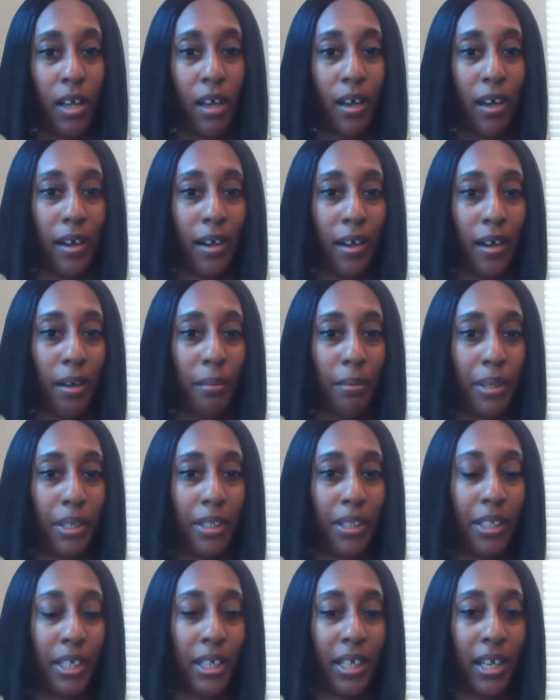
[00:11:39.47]

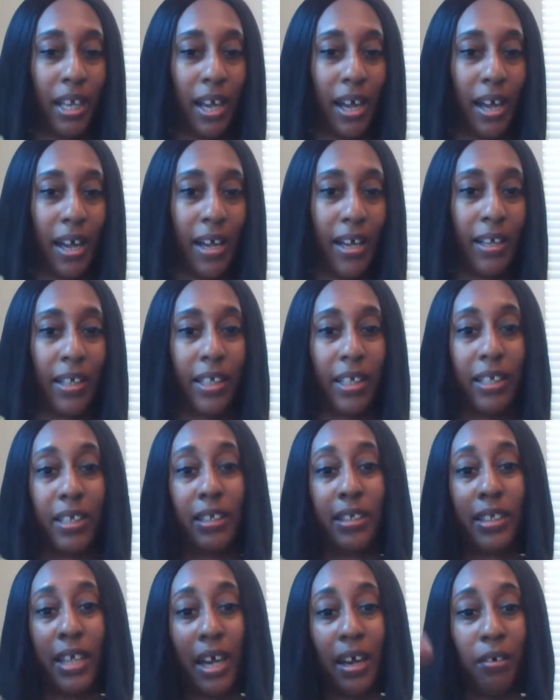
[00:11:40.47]
And then I
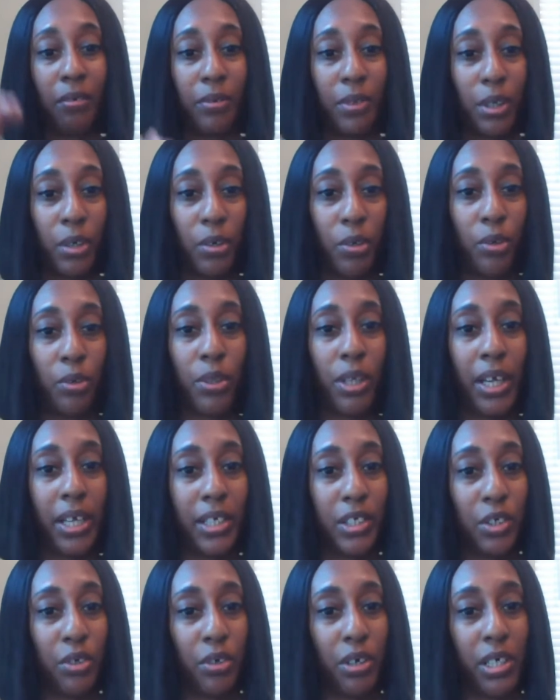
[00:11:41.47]
can download
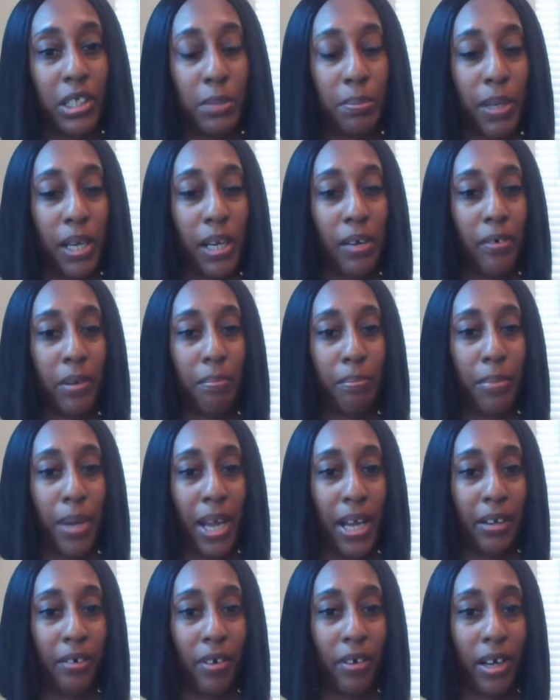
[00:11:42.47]
a transparent
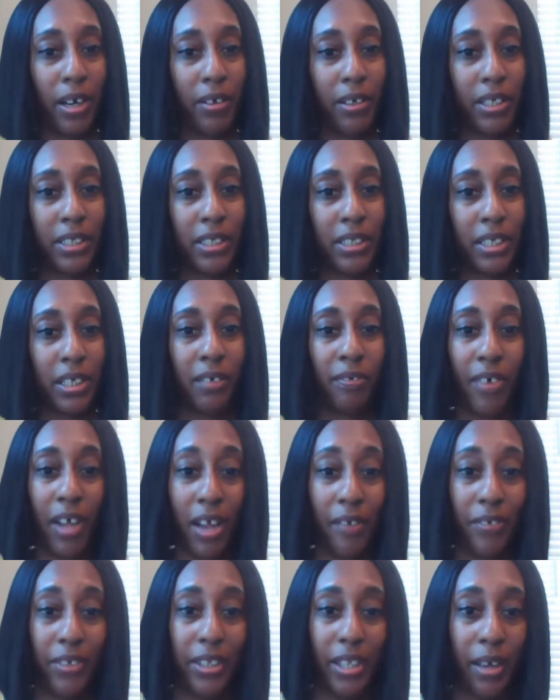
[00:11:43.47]
background instead of
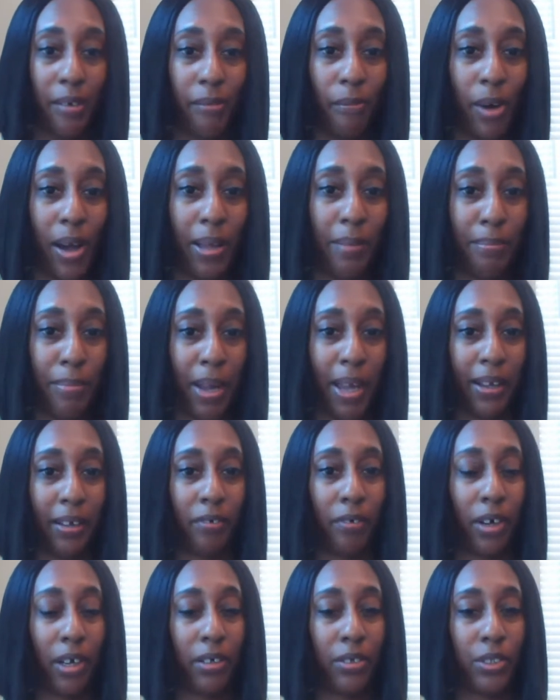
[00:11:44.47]
having that white
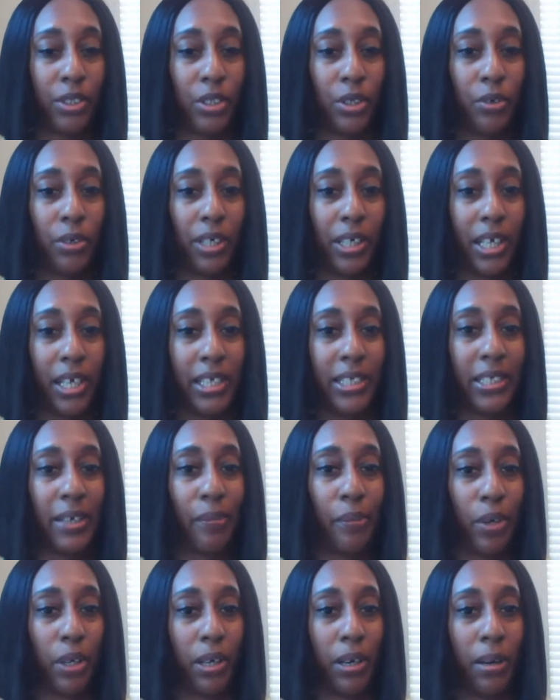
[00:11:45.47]
background. So in case I
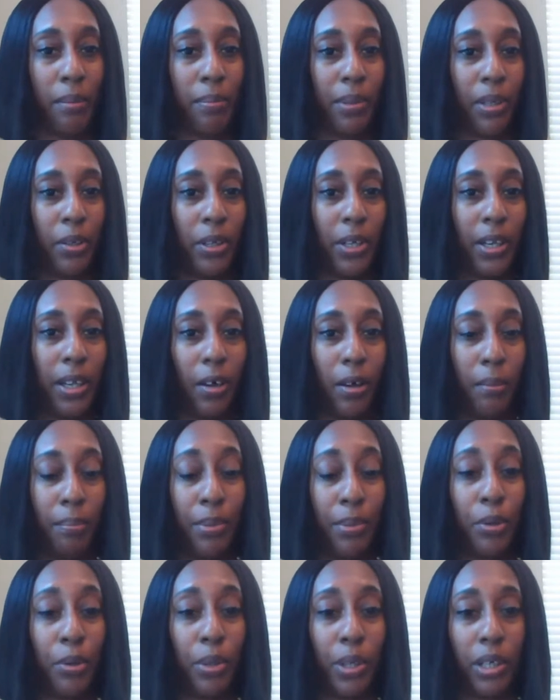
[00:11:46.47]
want to
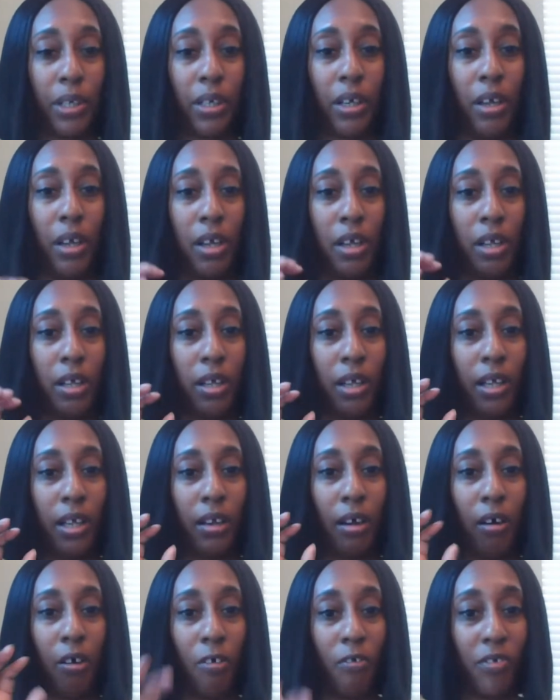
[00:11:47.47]
upload it
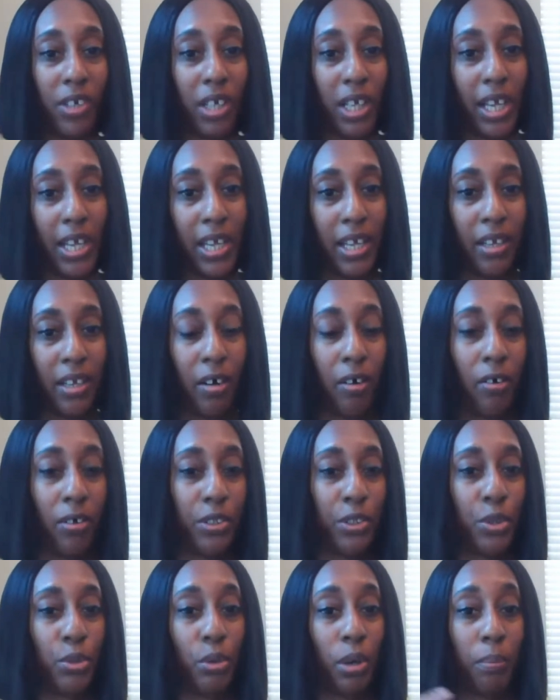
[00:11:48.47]
and overlay it
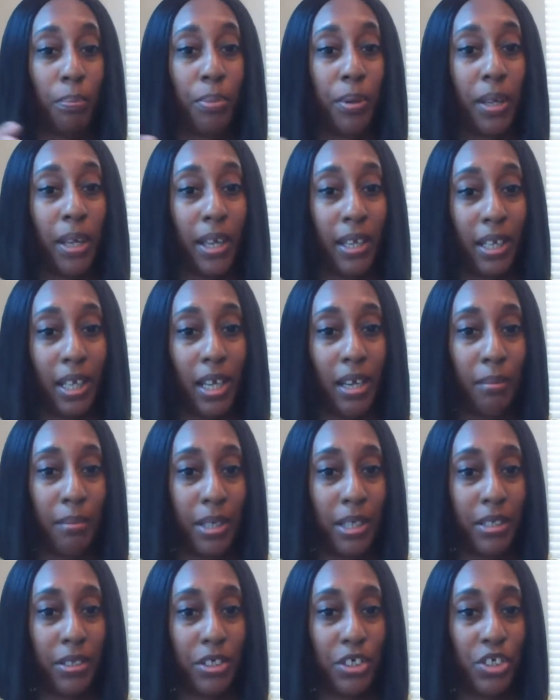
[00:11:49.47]
onto an
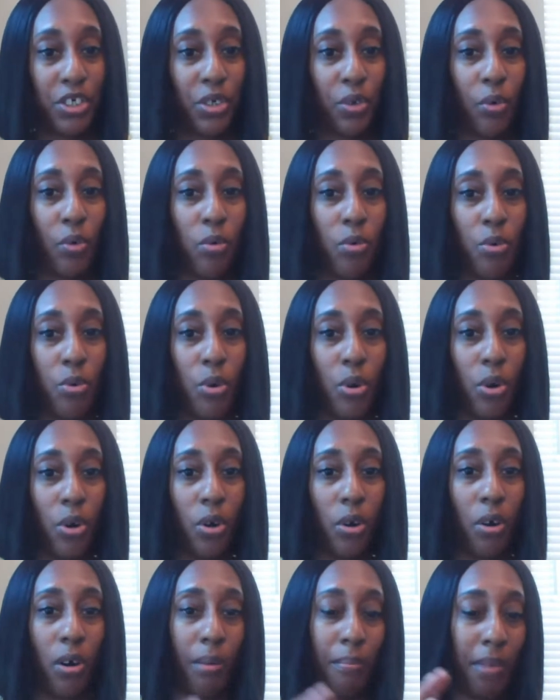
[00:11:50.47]
image
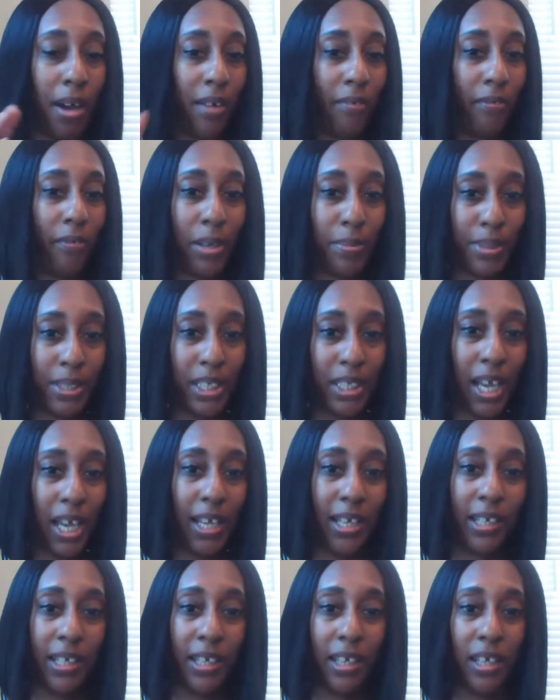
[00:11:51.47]
or on my
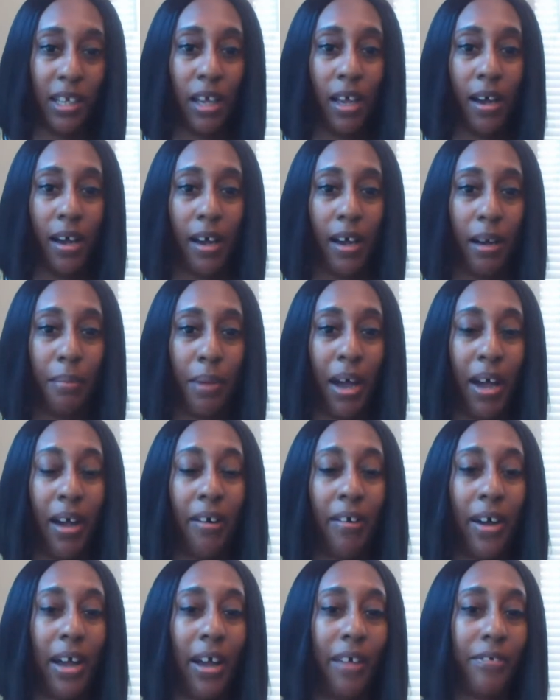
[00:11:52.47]
website,
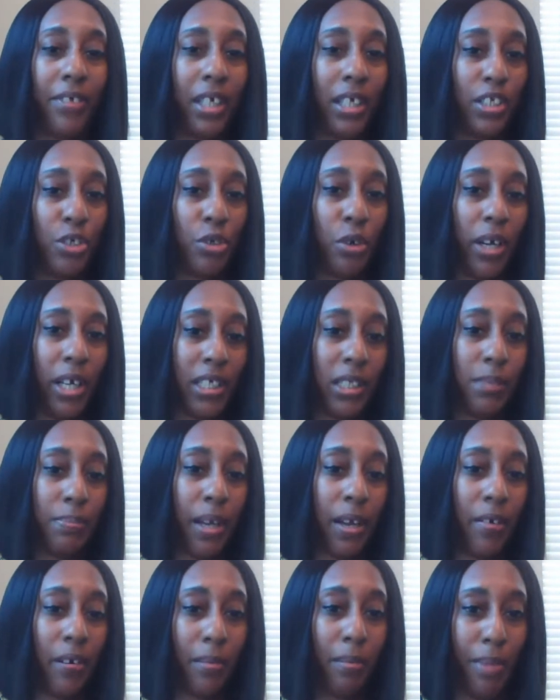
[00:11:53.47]
I'll have that
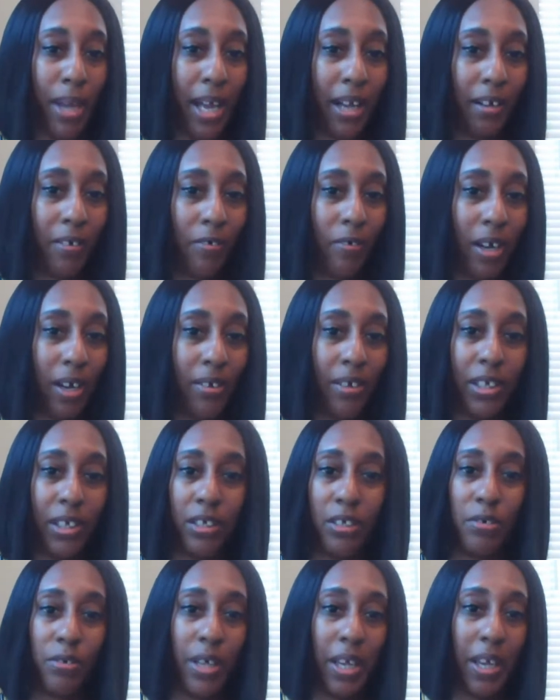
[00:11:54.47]
transparent background.
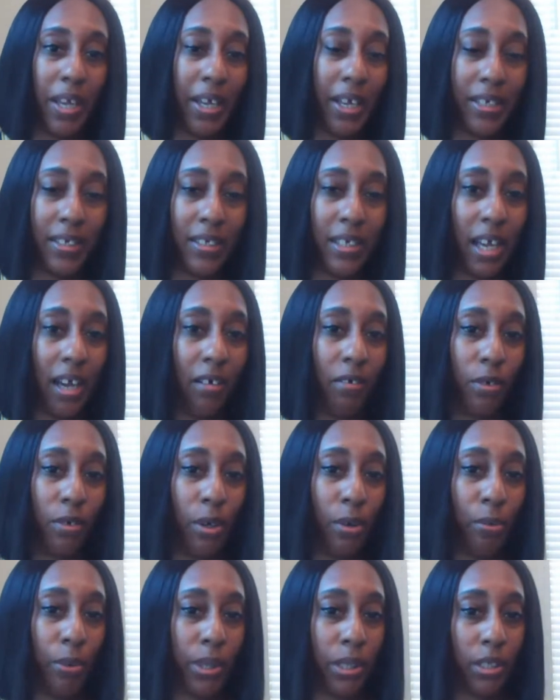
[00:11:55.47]
And you can't
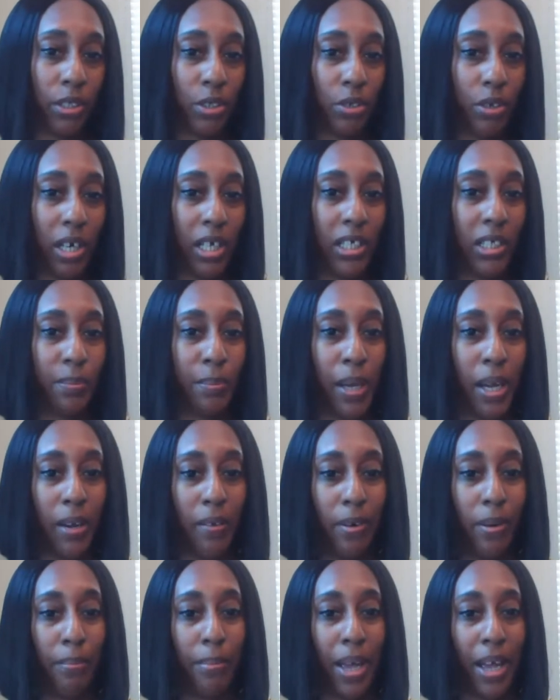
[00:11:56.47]
download with the
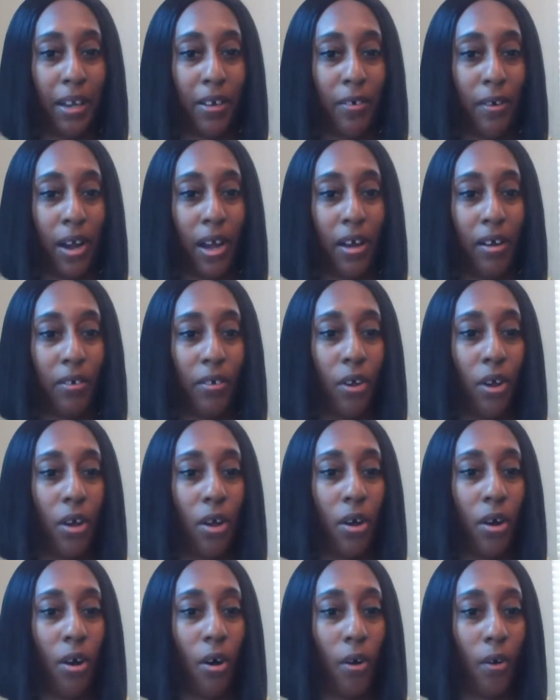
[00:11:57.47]
transparent background
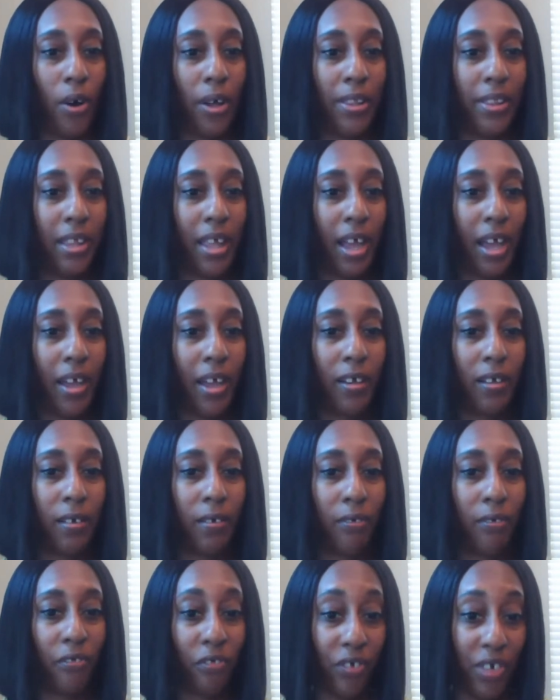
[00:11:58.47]
on that
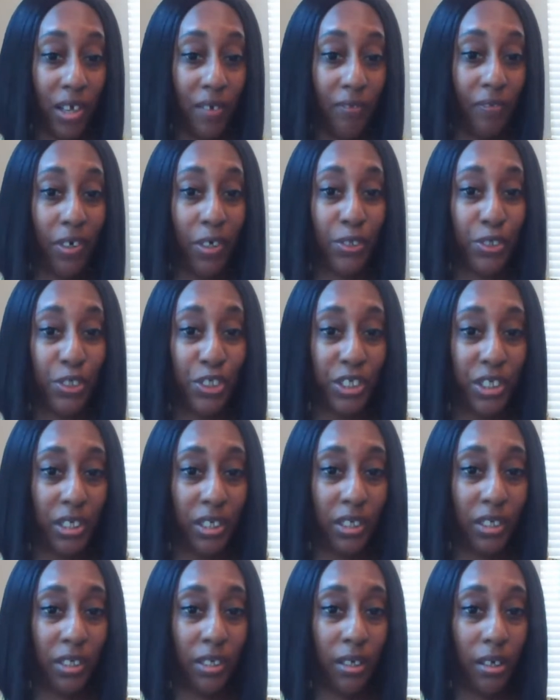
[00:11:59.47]
free
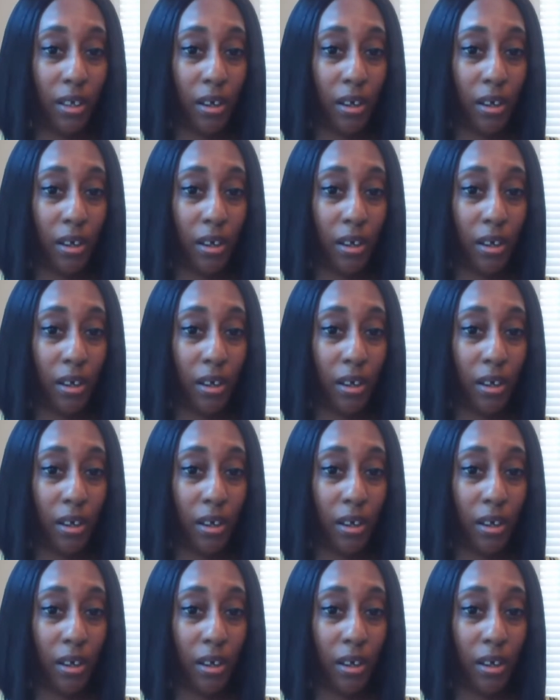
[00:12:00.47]
version